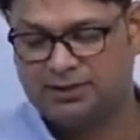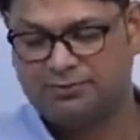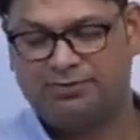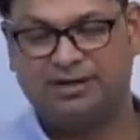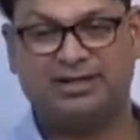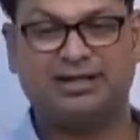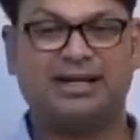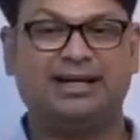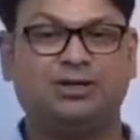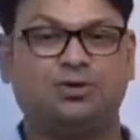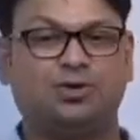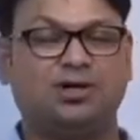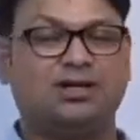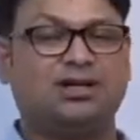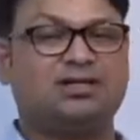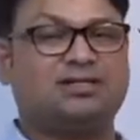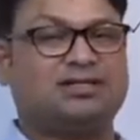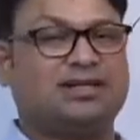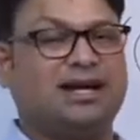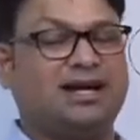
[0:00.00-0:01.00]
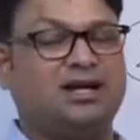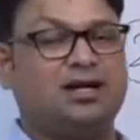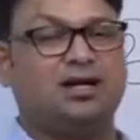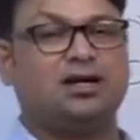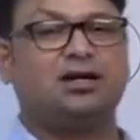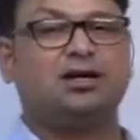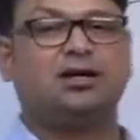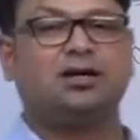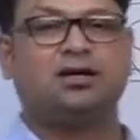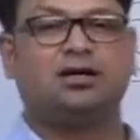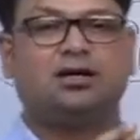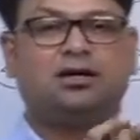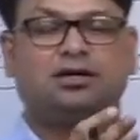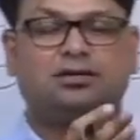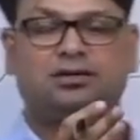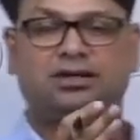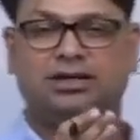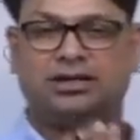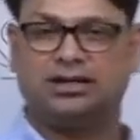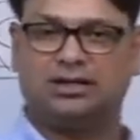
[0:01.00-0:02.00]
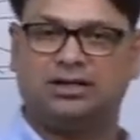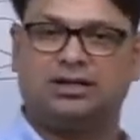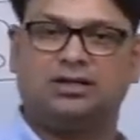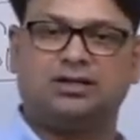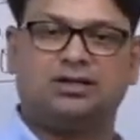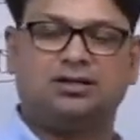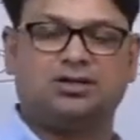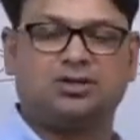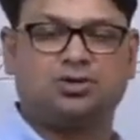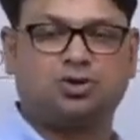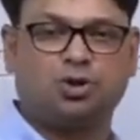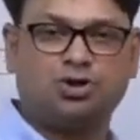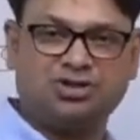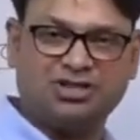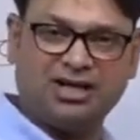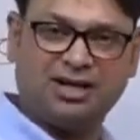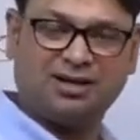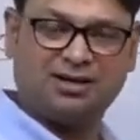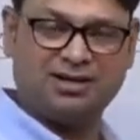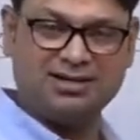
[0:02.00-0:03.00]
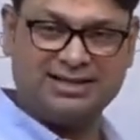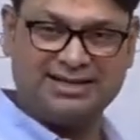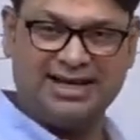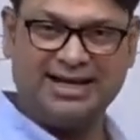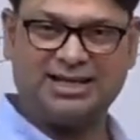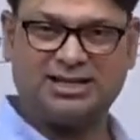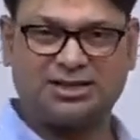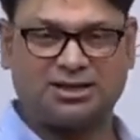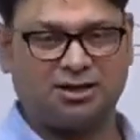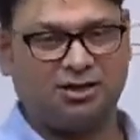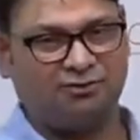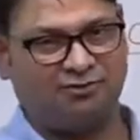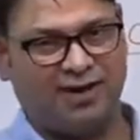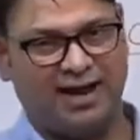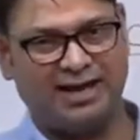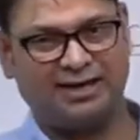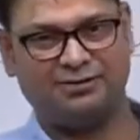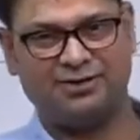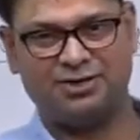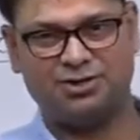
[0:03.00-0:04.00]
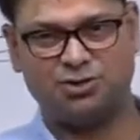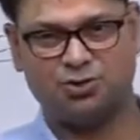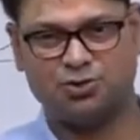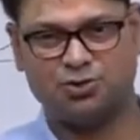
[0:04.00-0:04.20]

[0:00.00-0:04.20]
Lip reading: We try to understand the social context of language